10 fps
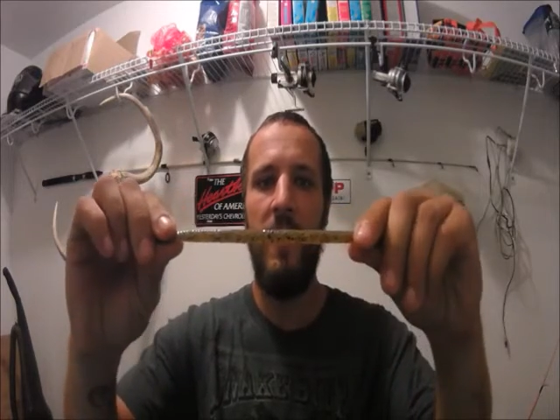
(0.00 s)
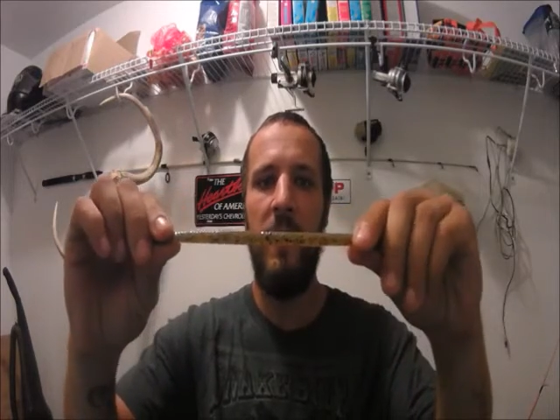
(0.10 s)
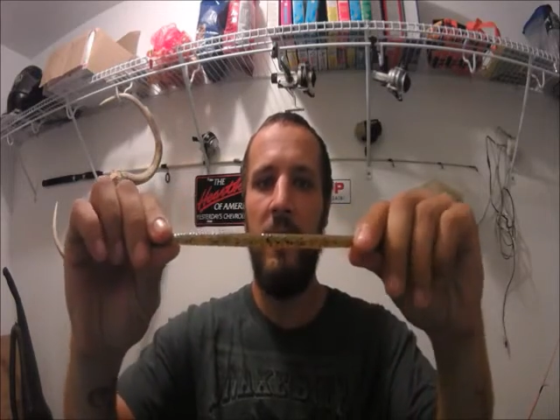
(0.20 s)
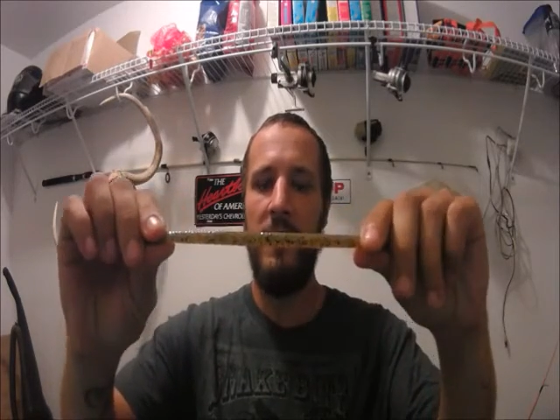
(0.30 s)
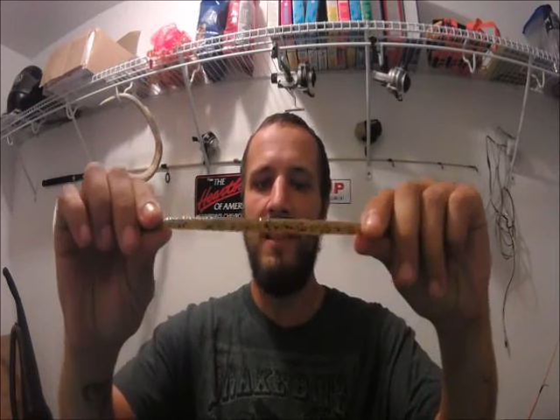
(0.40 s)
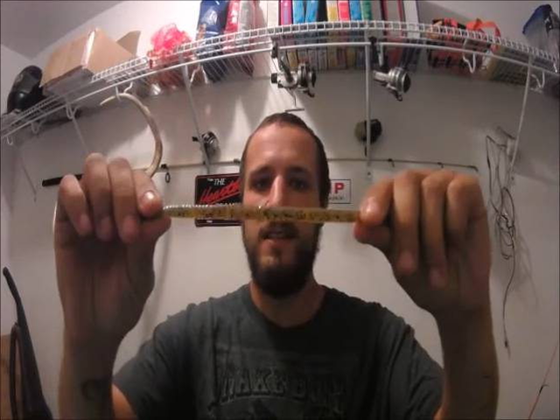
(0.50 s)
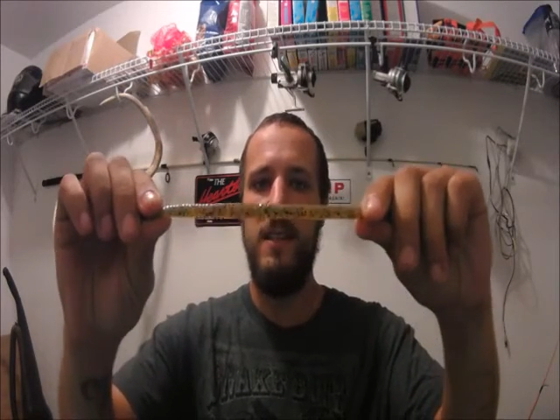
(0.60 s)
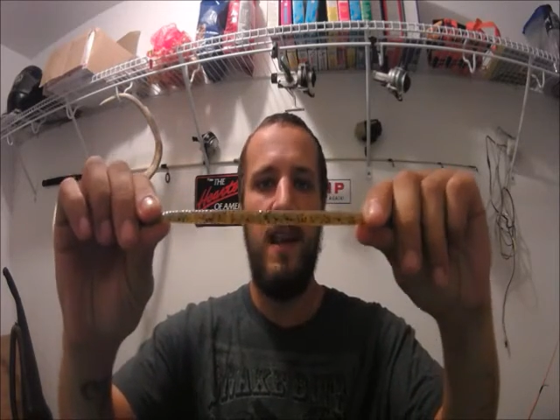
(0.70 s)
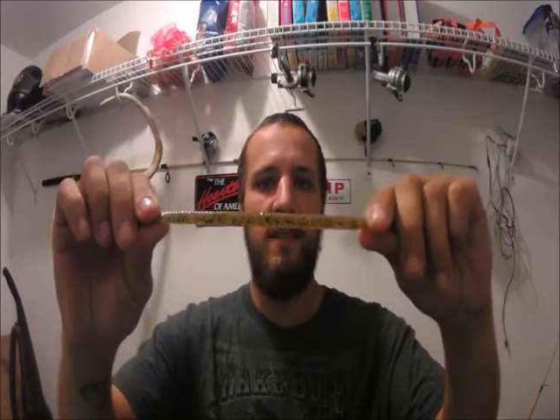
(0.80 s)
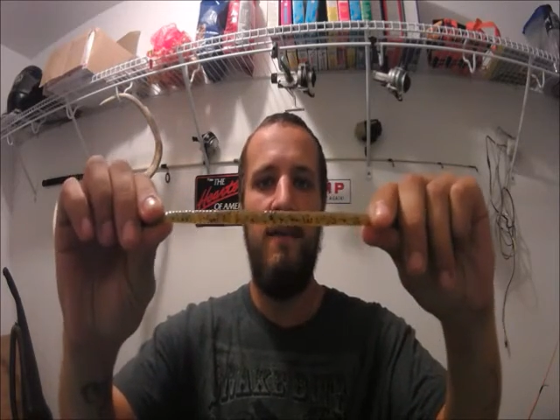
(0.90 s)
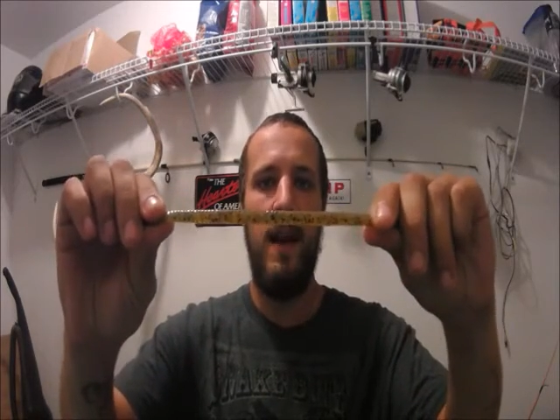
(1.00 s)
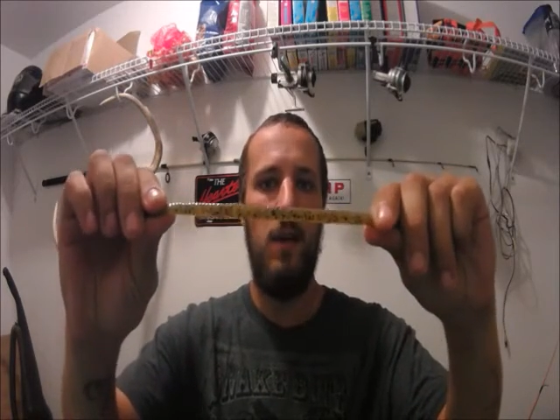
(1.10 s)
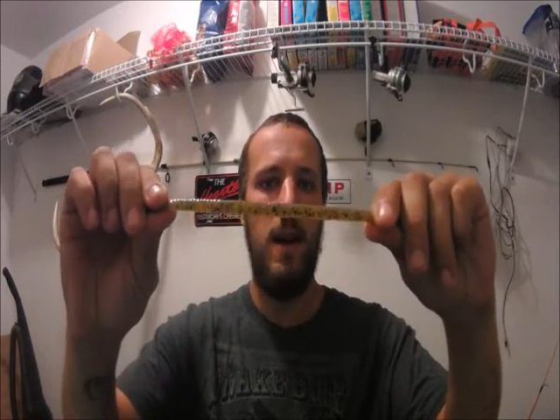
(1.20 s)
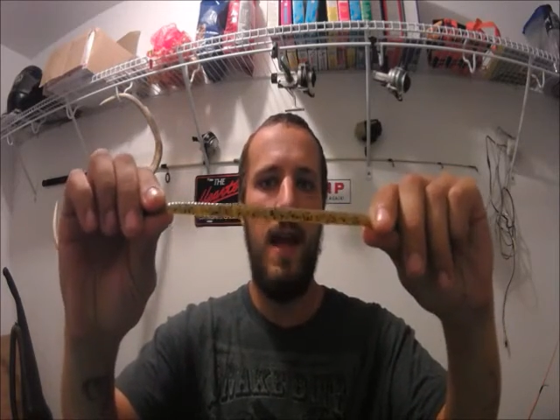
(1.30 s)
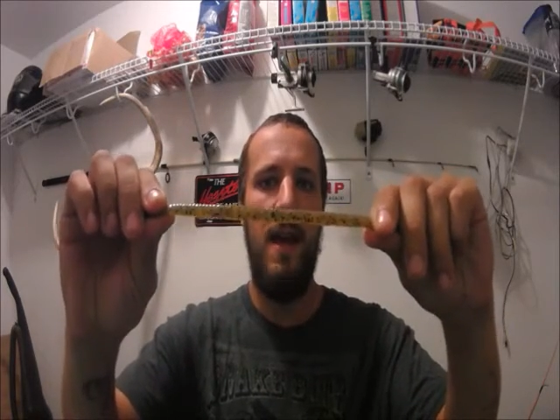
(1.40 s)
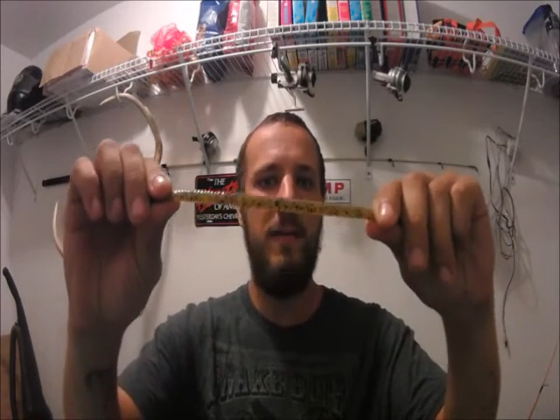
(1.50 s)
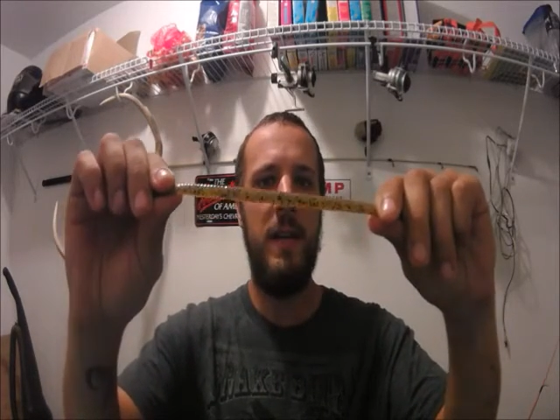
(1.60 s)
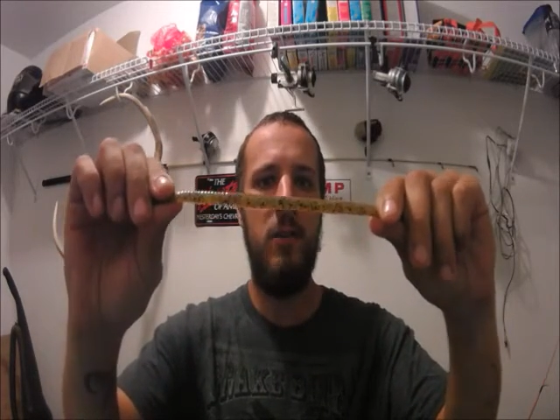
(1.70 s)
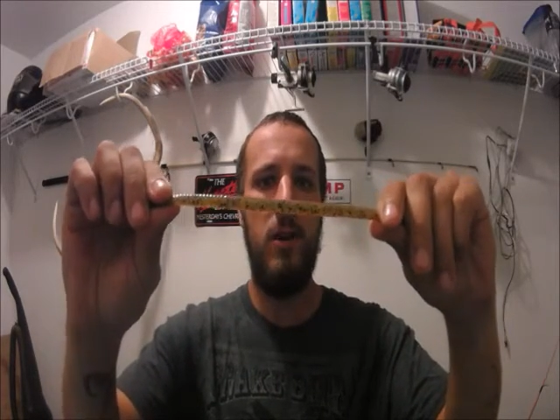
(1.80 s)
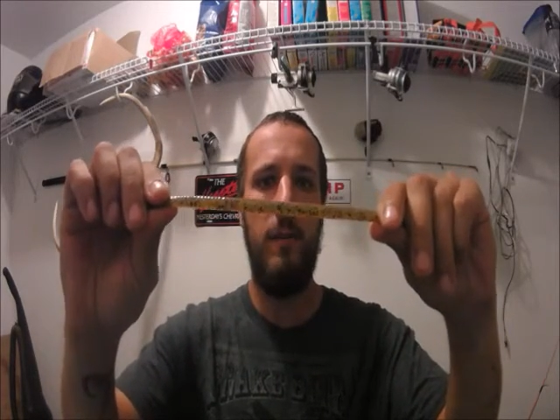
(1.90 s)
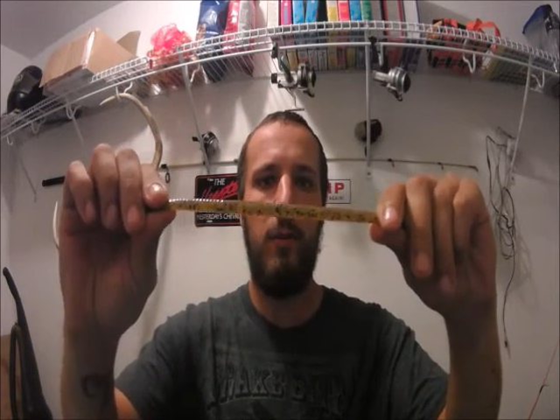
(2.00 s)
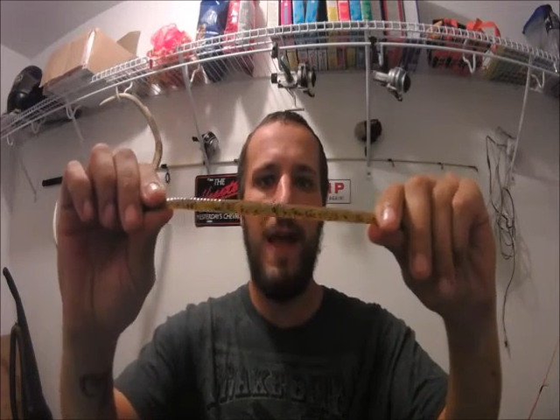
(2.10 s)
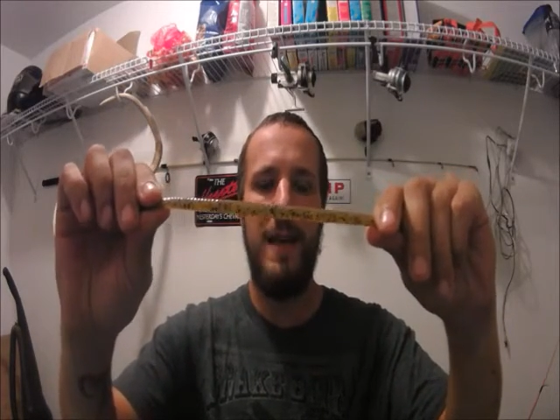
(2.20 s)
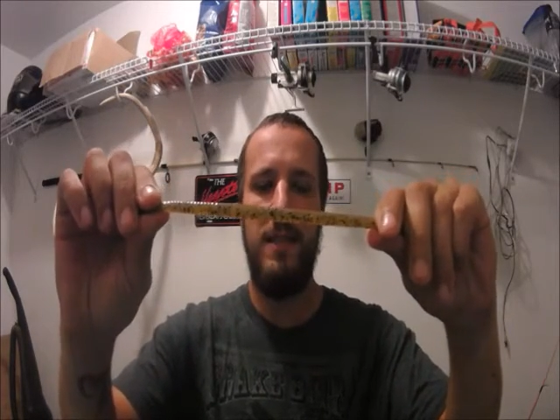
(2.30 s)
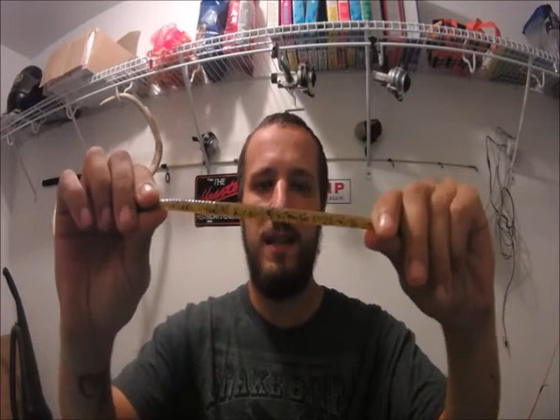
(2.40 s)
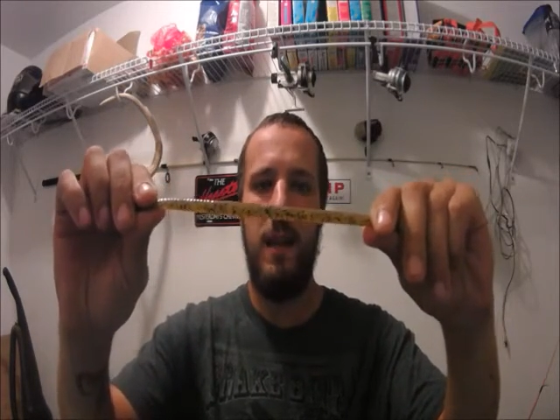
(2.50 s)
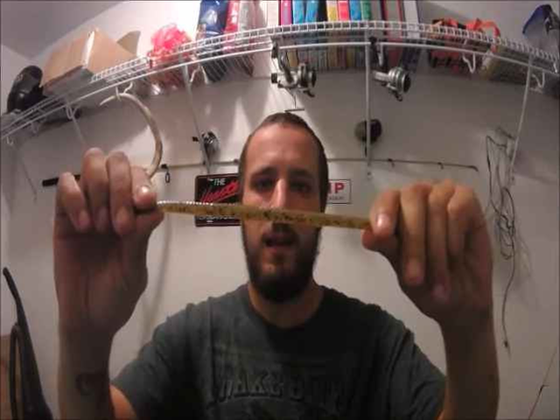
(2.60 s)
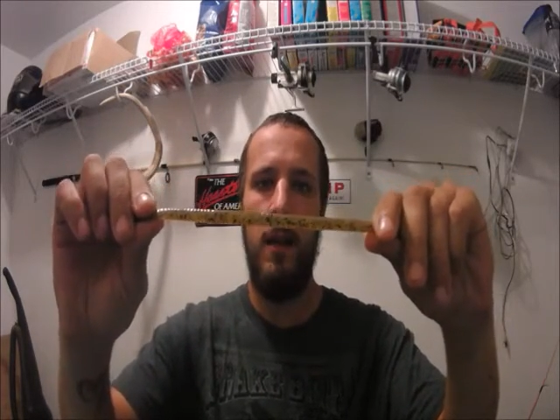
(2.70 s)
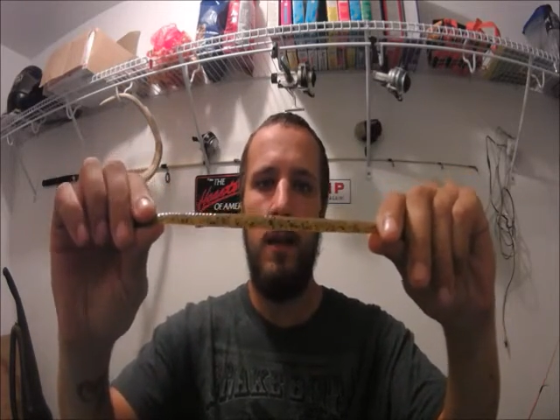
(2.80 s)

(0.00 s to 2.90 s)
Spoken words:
this is a very heavy-duty plastic,